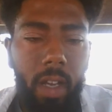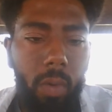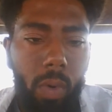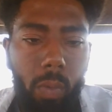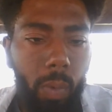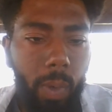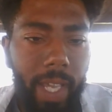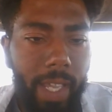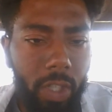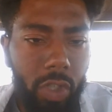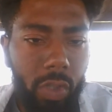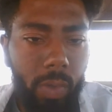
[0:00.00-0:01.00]
uh, what we're
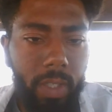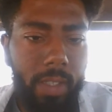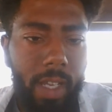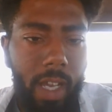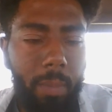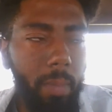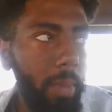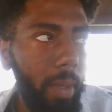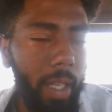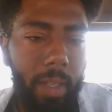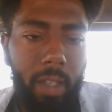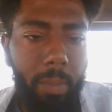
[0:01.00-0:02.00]
relating to at this time.
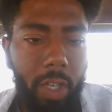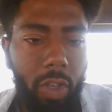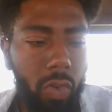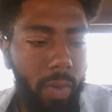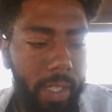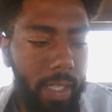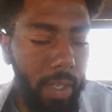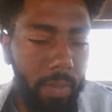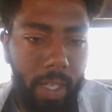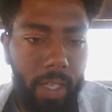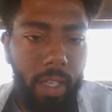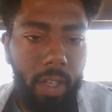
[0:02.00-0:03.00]
Like it can be
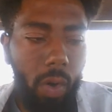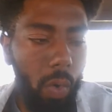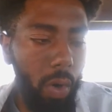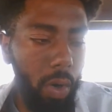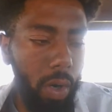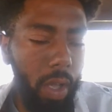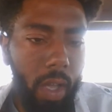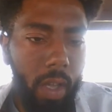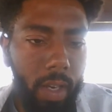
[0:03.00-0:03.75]
creativity or,